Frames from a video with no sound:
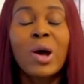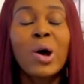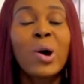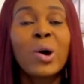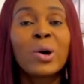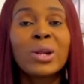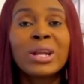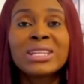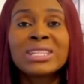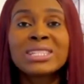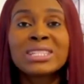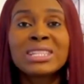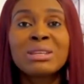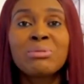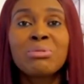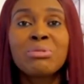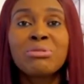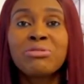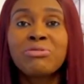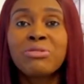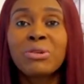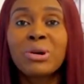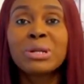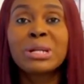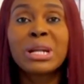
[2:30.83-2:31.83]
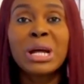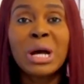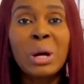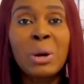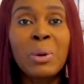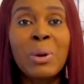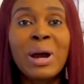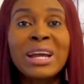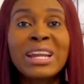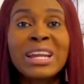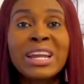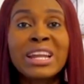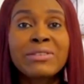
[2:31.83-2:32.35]
Honestly, before
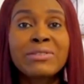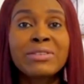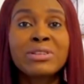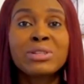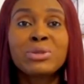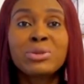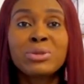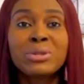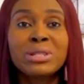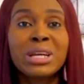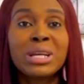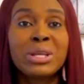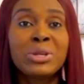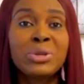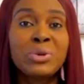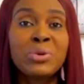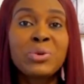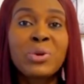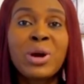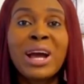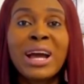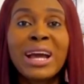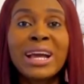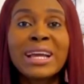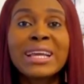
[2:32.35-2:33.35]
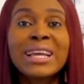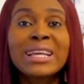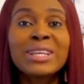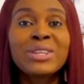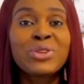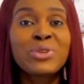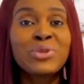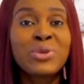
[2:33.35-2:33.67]
now, I never knew that UI